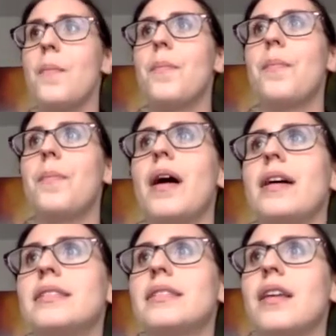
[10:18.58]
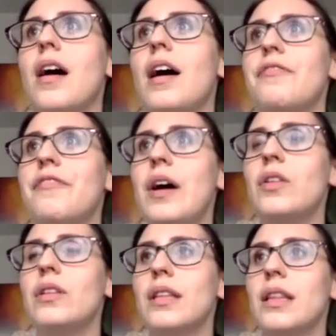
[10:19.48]
But I felt
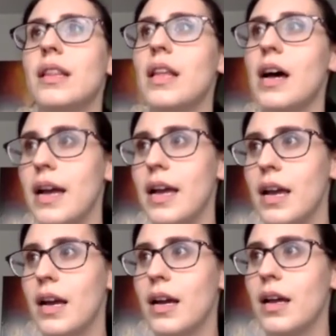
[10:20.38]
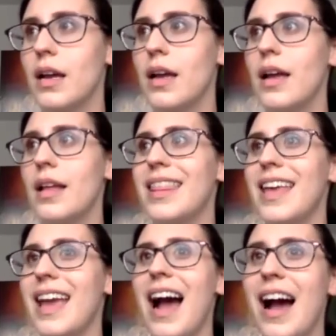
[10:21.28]
like the
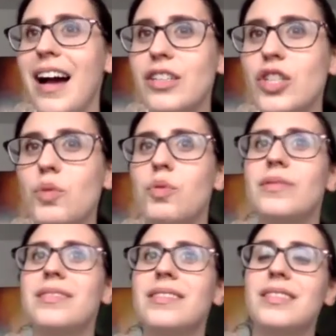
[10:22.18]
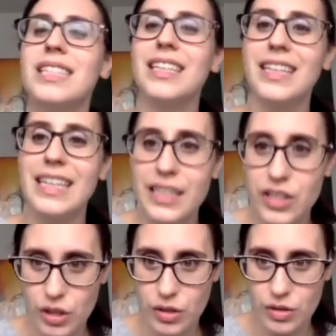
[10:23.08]
actual
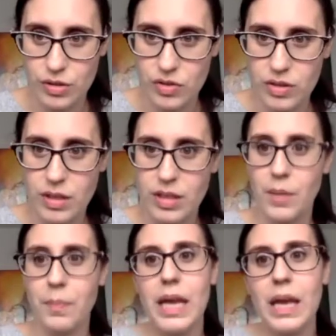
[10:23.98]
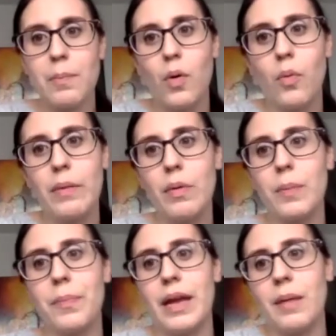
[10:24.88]
teachers, the people
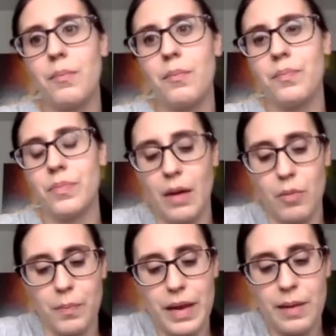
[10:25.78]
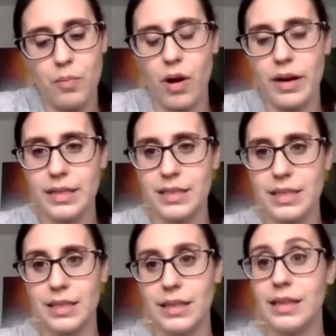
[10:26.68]
that were being brought in
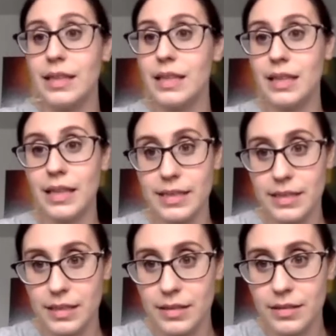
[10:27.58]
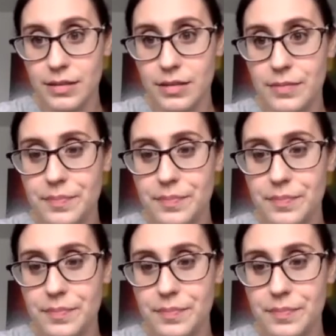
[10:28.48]
to lead the lessons,